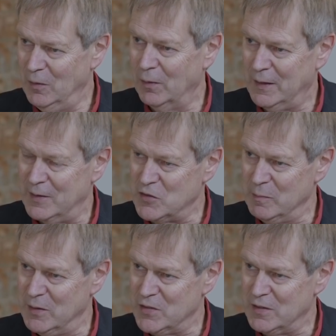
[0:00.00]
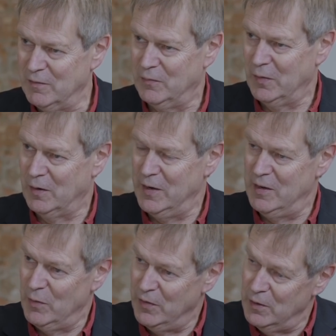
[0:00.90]
your customers have
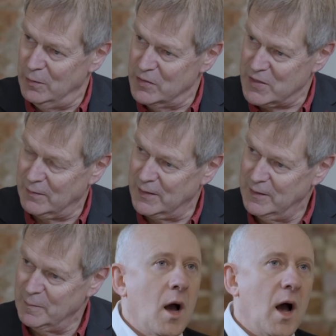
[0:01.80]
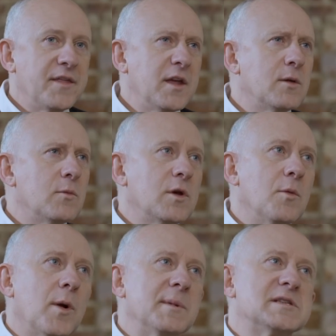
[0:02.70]
agreed with you. Is that right? I think you can
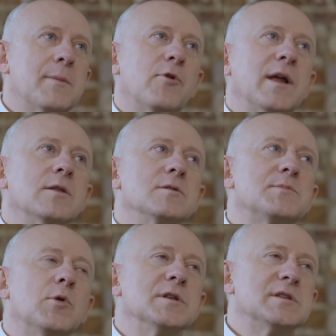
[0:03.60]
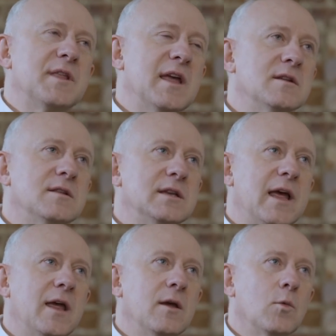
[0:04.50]
probably separate those points. At the end of the
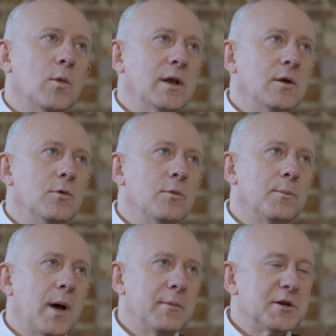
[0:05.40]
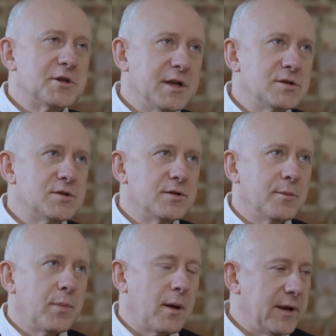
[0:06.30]
day, when you publish into the
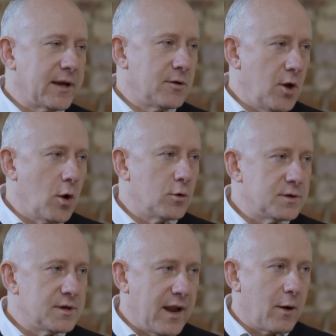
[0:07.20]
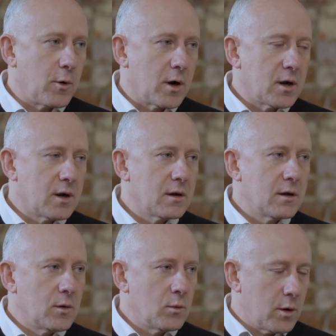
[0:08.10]
public node network,
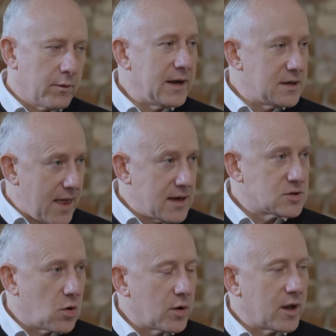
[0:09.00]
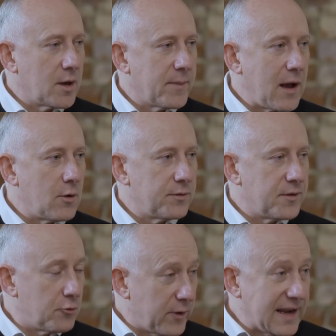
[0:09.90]
we're really then talking about the
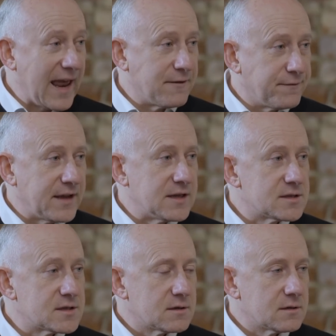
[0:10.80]
relay fees.